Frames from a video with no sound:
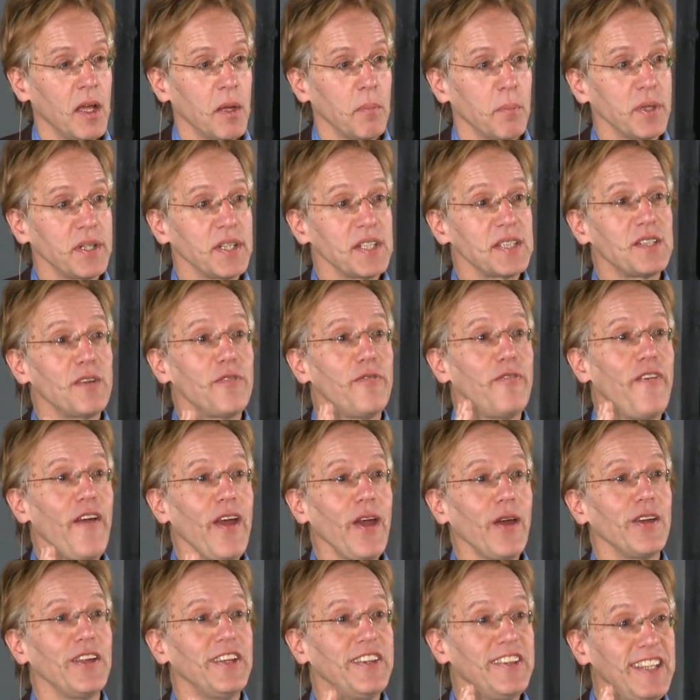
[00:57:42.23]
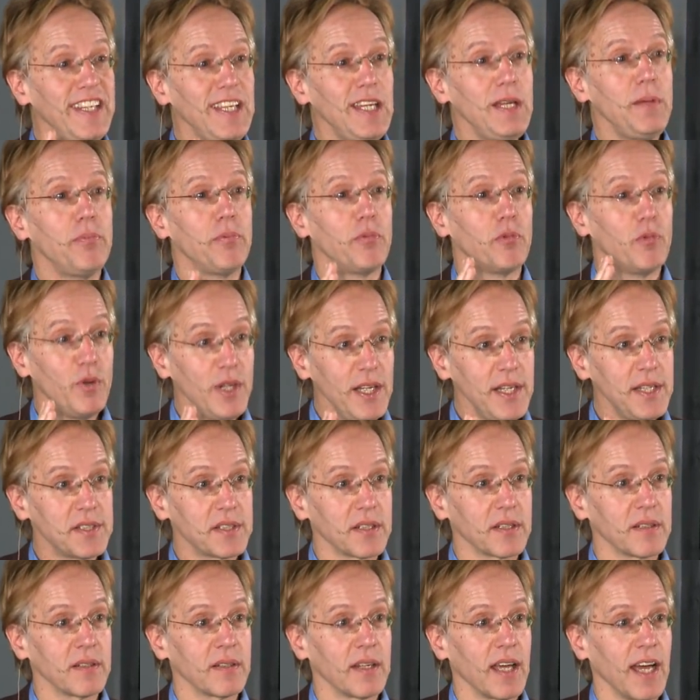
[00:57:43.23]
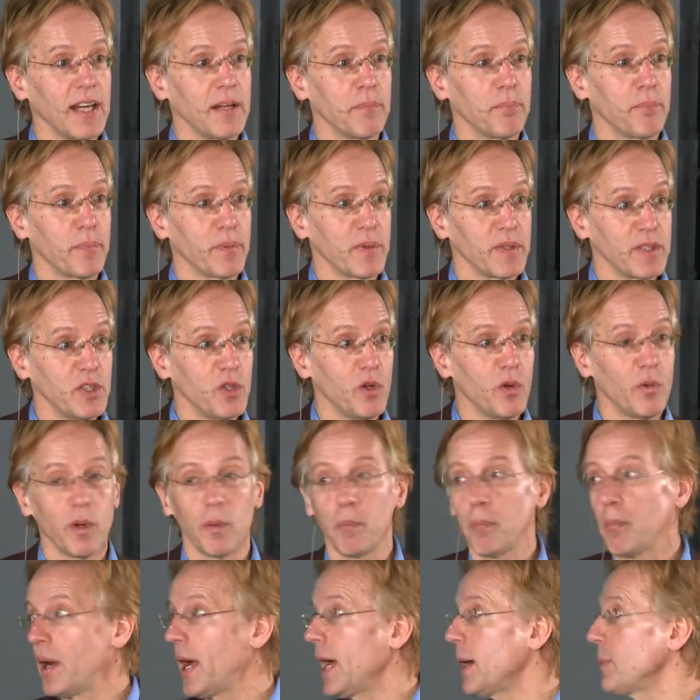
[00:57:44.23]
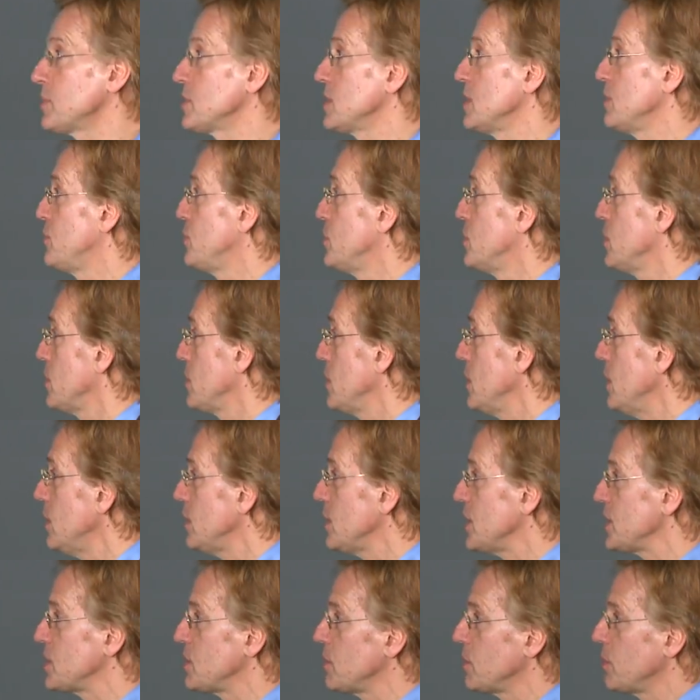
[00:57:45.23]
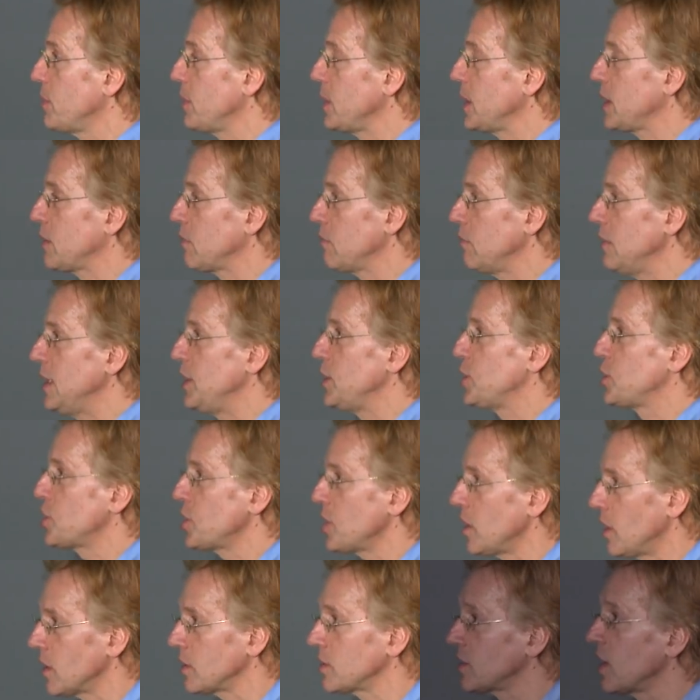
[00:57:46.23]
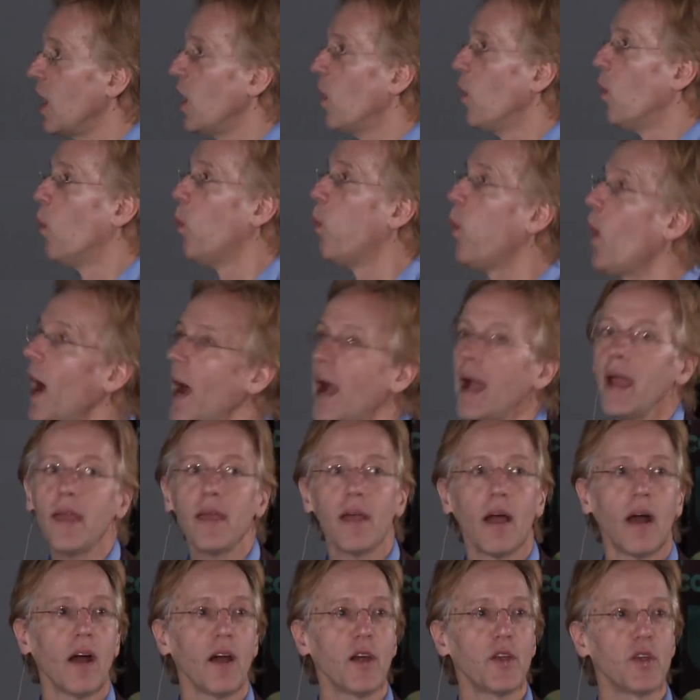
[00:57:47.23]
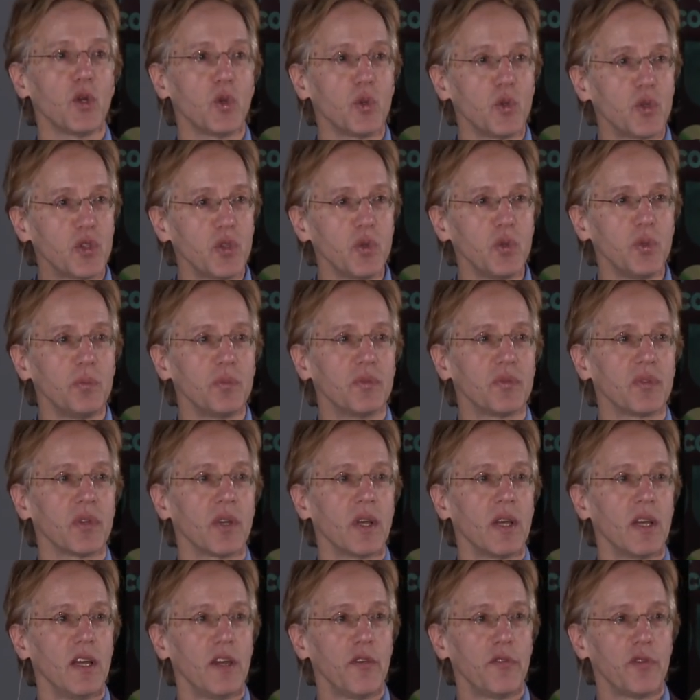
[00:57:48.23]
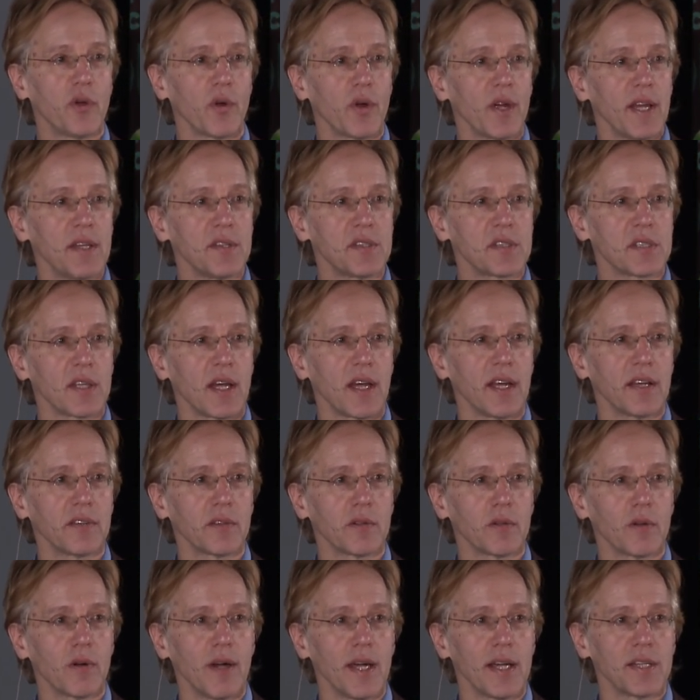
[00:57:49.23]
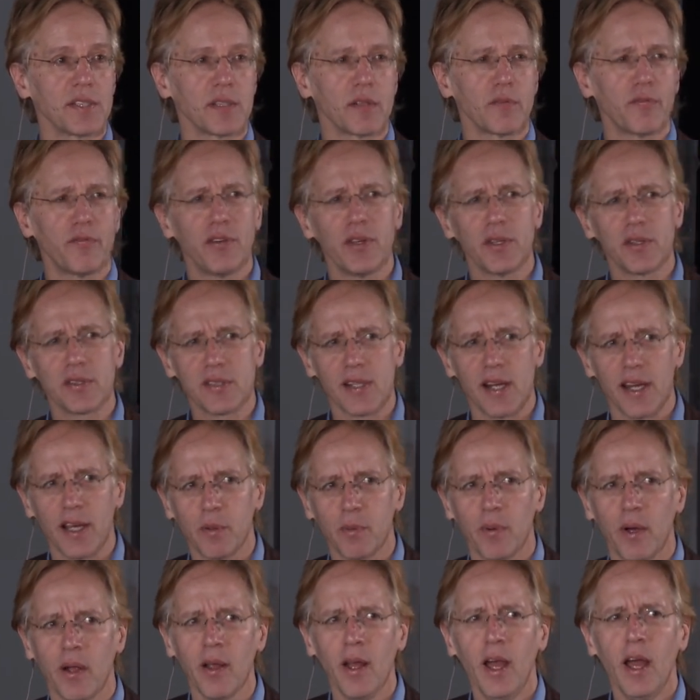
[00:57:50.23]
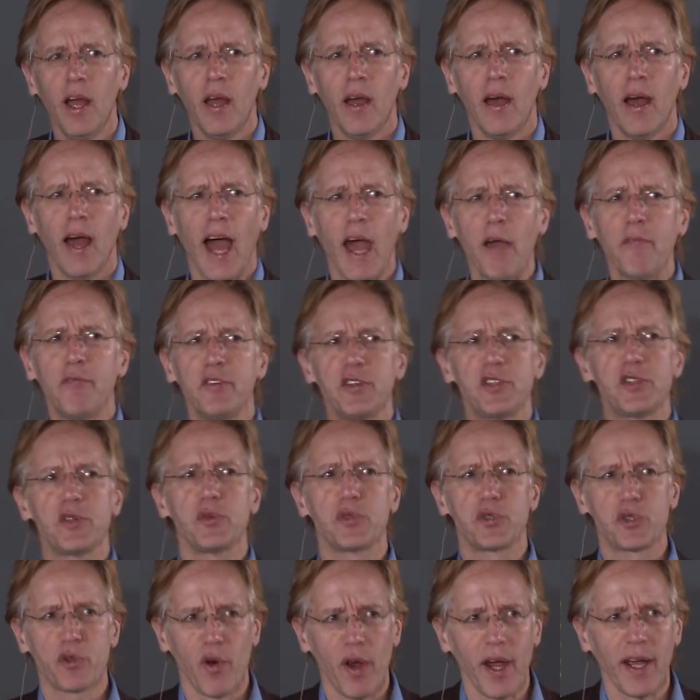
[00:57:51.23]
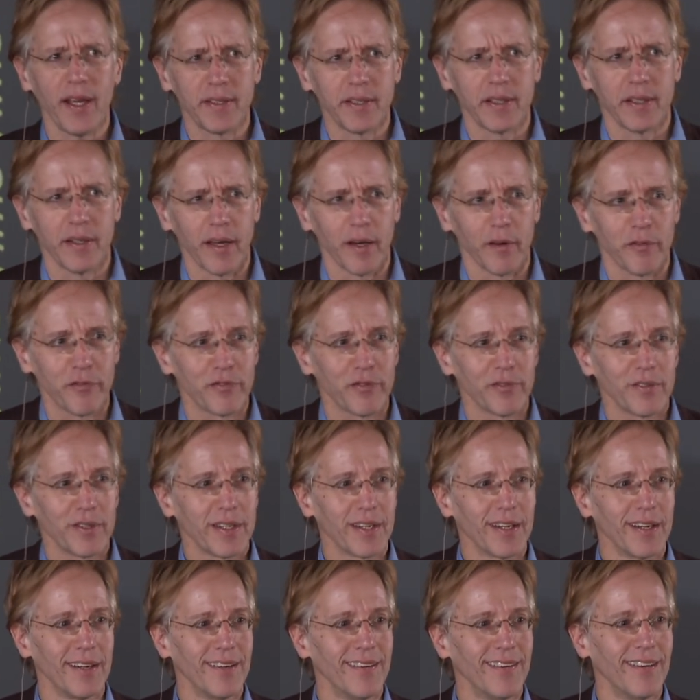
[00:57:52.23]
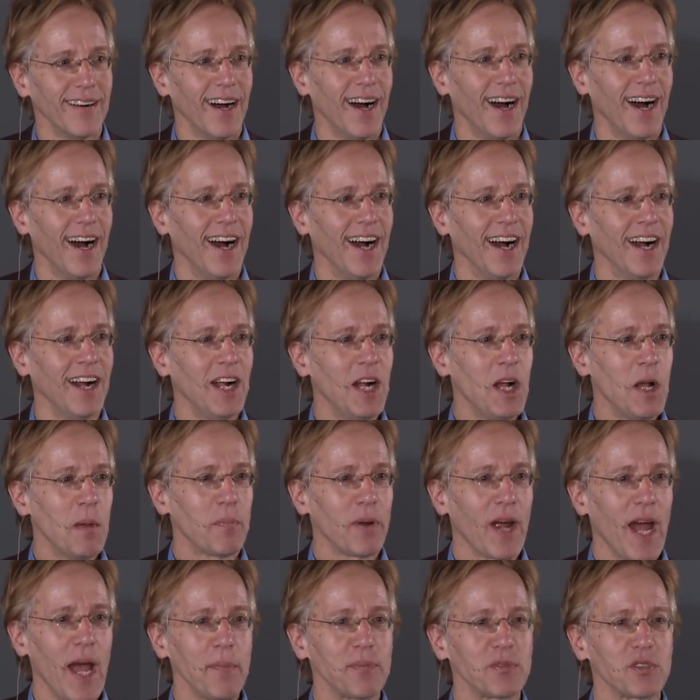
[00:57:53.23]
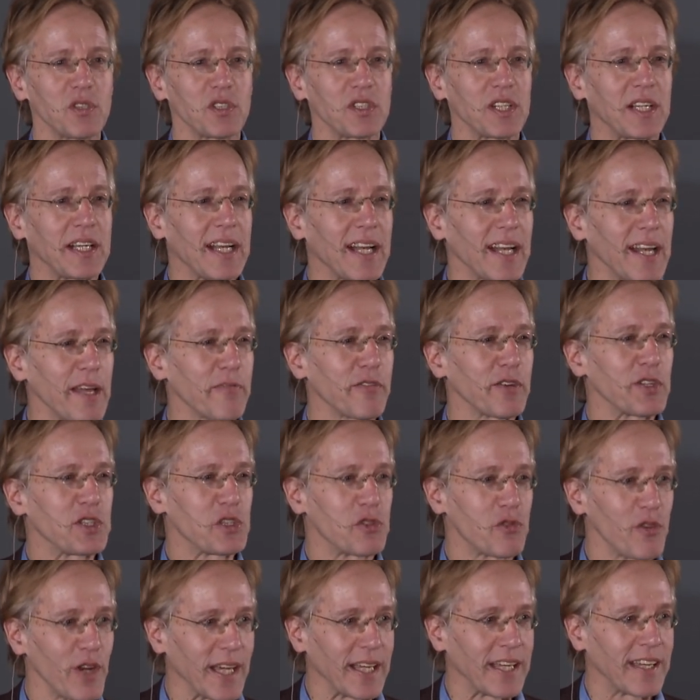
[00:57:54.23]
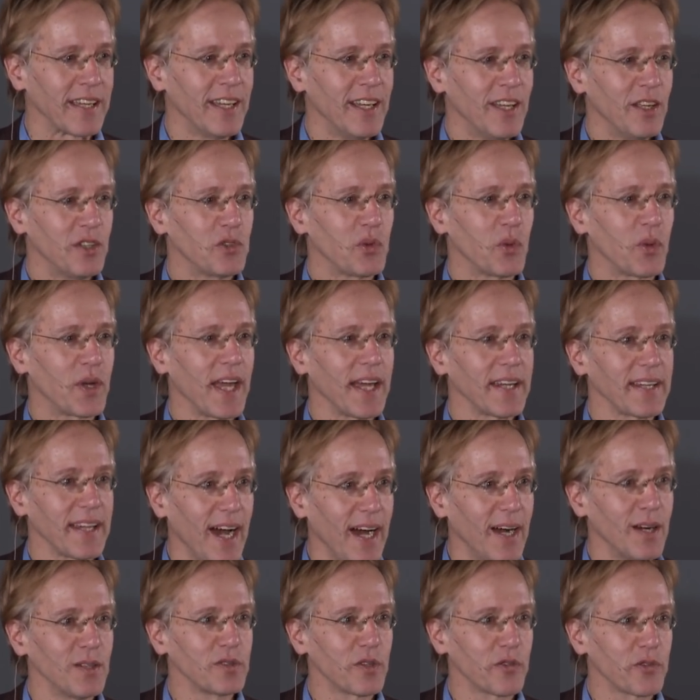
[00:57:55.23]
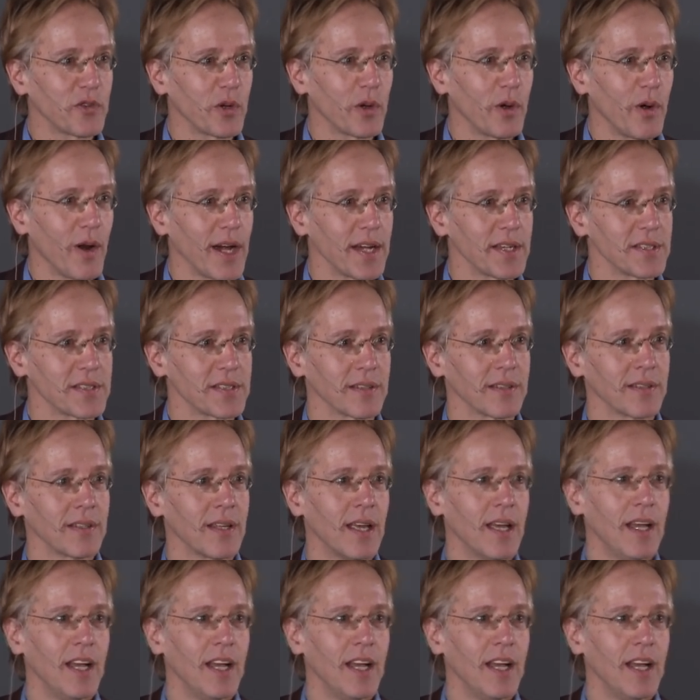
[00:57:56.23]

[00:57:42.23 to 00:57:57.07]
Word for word: But there's a very deep reason, and you were perhaps, if you don't know this, you will be really shocked. Why are you doomed if you're inside the horizon? It feels like, well, haven't you tried enough? You know, uh, perhaps there's a clever trick to get out of the horizon.